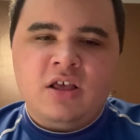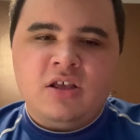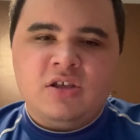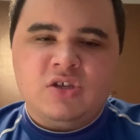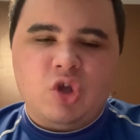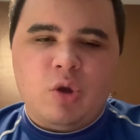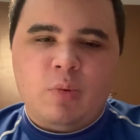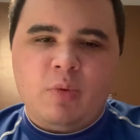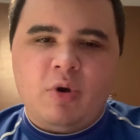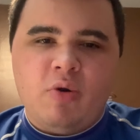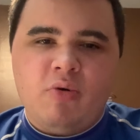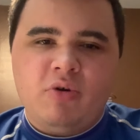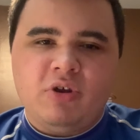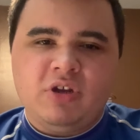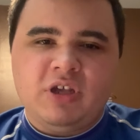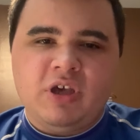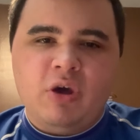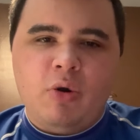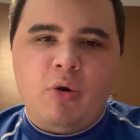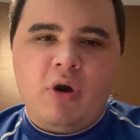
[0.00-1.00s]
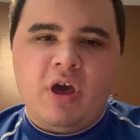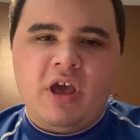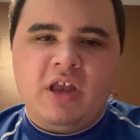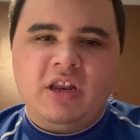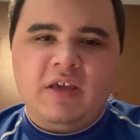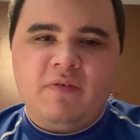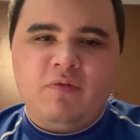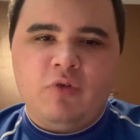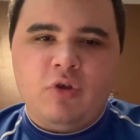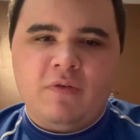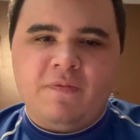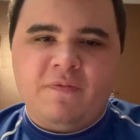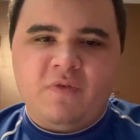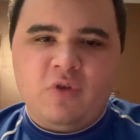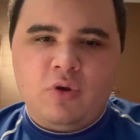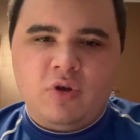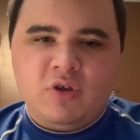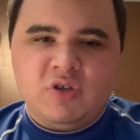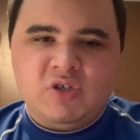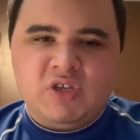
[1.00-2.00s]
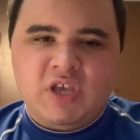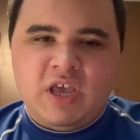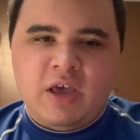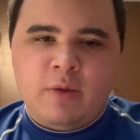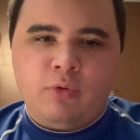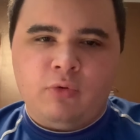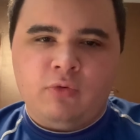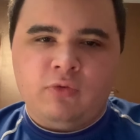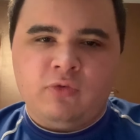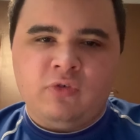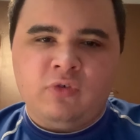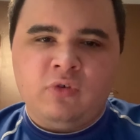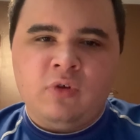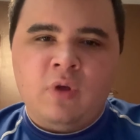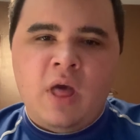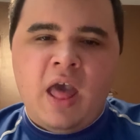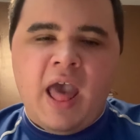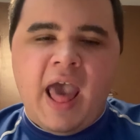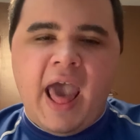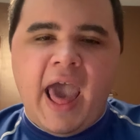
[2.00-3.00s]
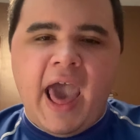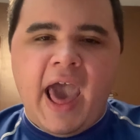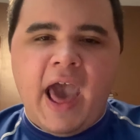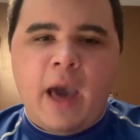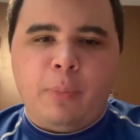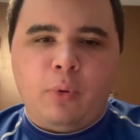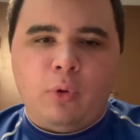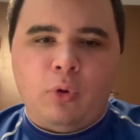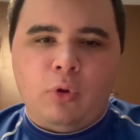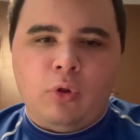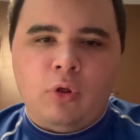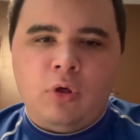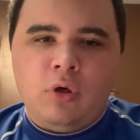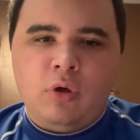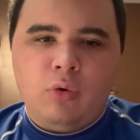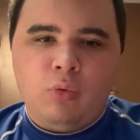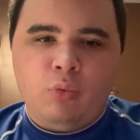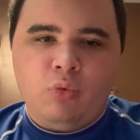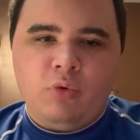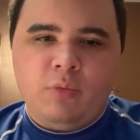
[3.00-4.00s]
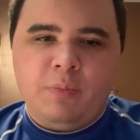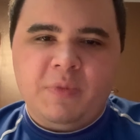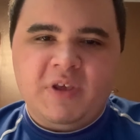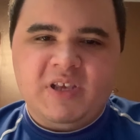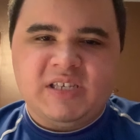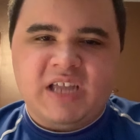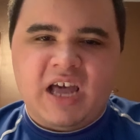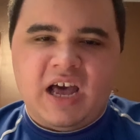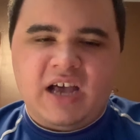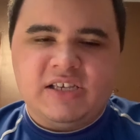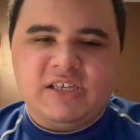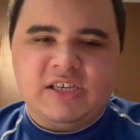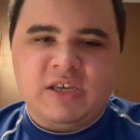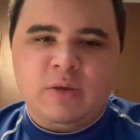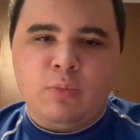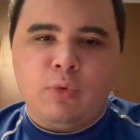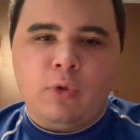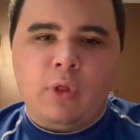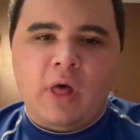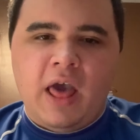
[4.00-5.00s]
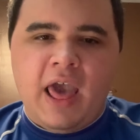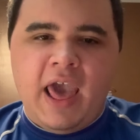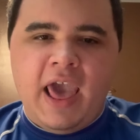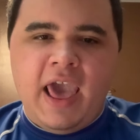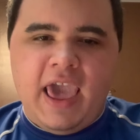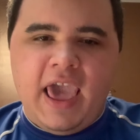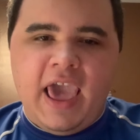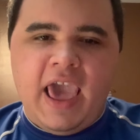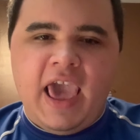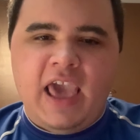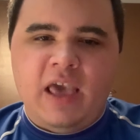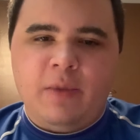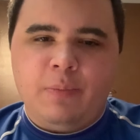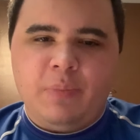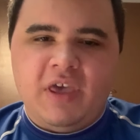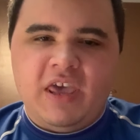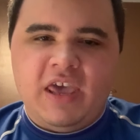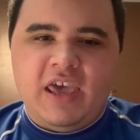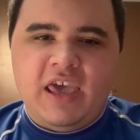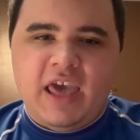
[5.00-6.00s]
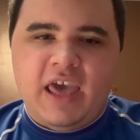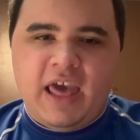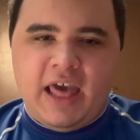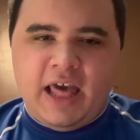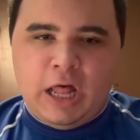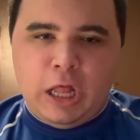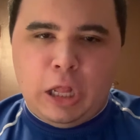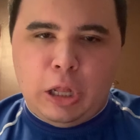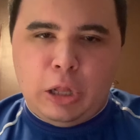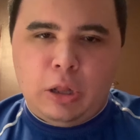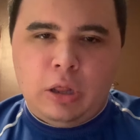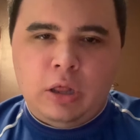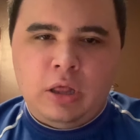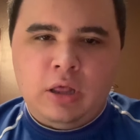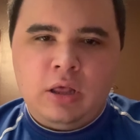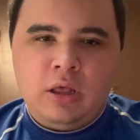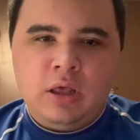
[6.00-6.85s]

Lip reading: So I'm going to go ahead and give you a few examples. Apple would be stock symbol AAPL.